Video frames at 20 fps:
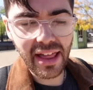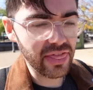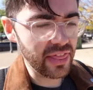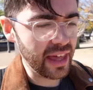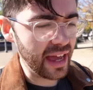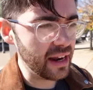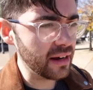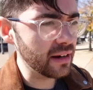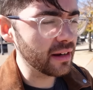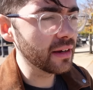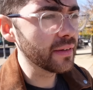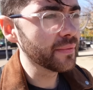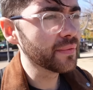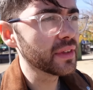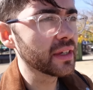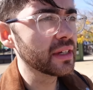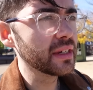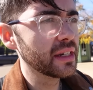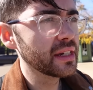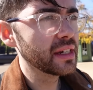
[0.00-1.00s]
and then
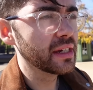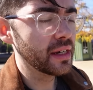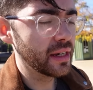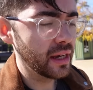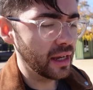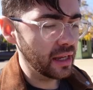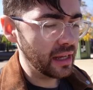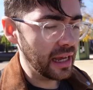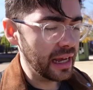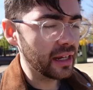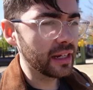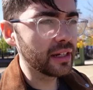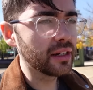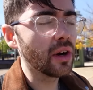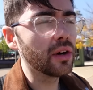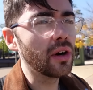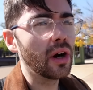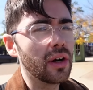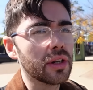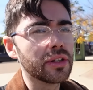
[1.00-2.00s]

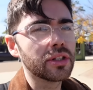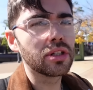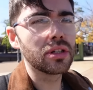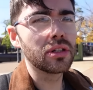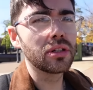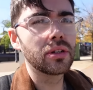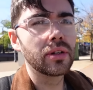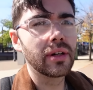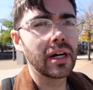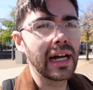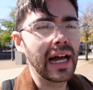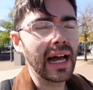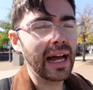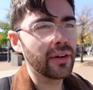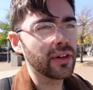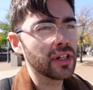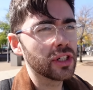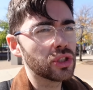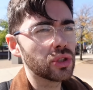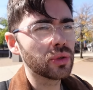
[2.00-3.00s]
got onto
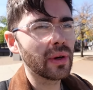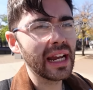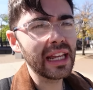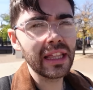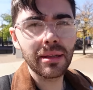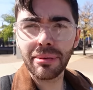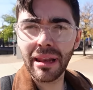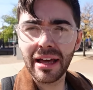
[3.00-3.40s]
our train. The